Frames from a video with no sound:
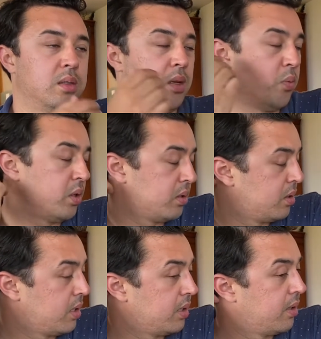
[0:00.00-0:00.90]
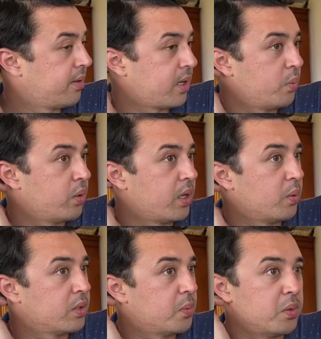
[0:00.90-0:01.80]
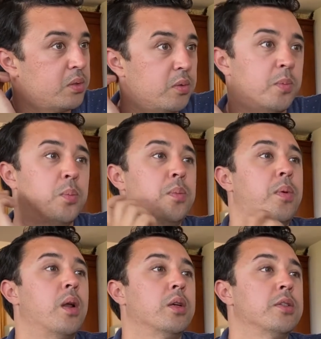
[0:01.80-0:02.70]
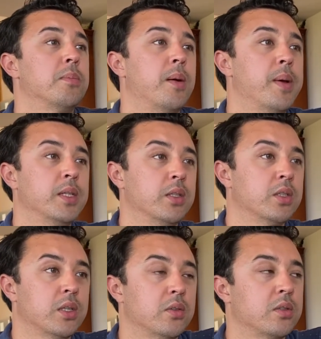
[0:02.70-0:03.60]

It was the time where I was able to polish my magic skills.